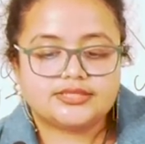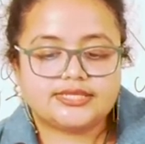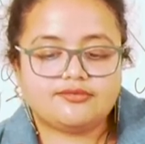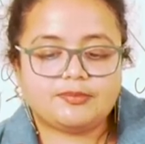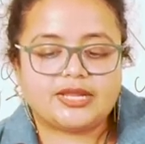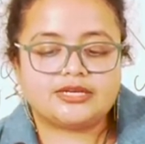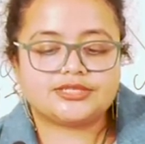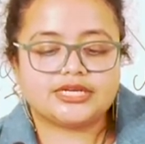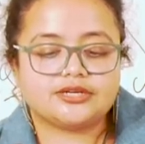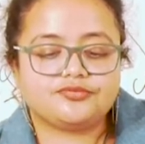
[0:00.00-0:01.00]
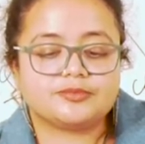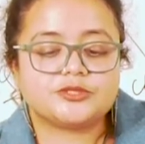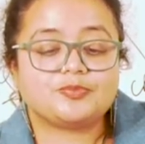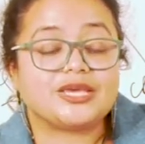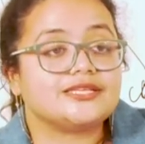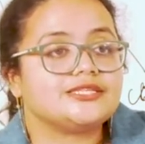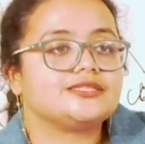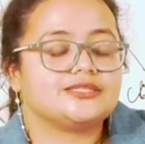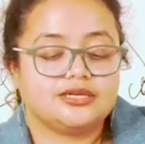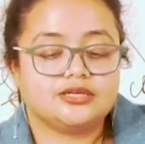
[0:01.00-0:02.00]
TV penetrated from
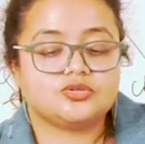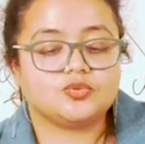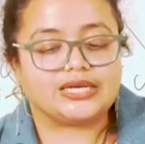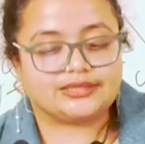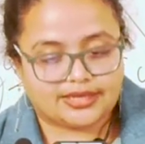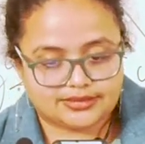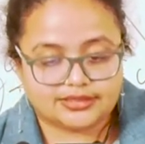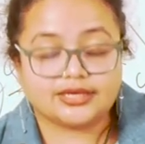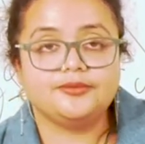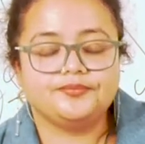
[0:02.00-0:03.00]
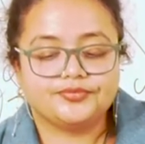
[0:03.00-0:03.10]
space to Antarctica